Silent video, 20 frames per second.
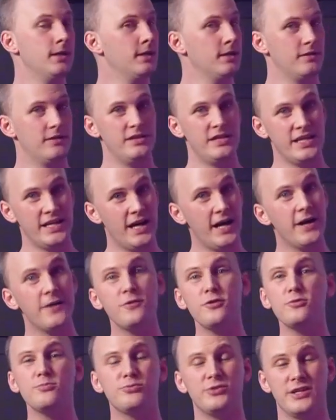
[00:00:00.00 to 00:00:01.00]
The
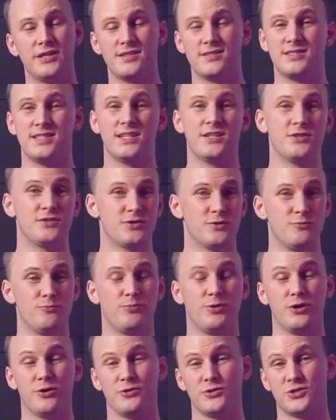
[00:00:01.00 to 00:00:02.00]
other place that a zoom
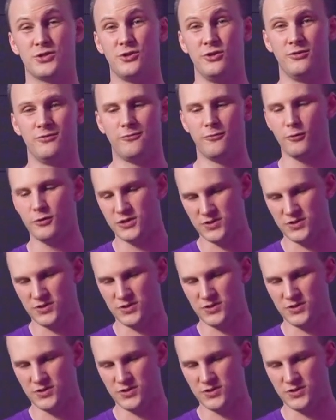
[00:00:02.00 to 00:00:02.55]
par is good for,